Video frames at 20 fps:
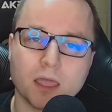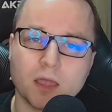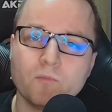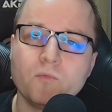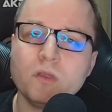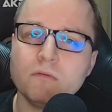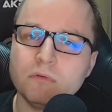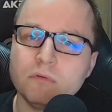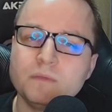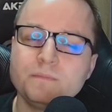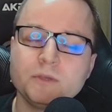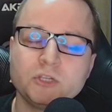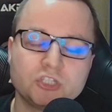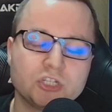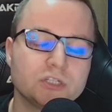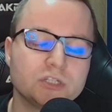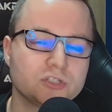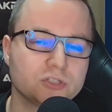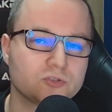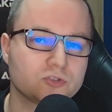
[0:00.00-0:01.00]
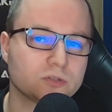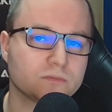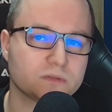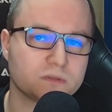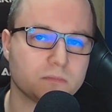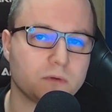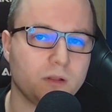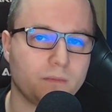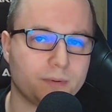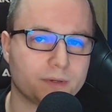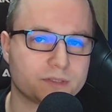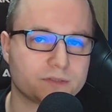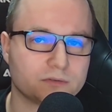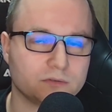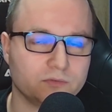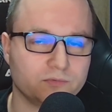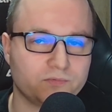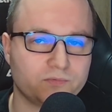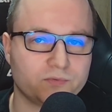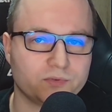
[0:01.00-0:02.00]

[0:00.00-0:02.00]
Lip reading: We will be changing some small parts of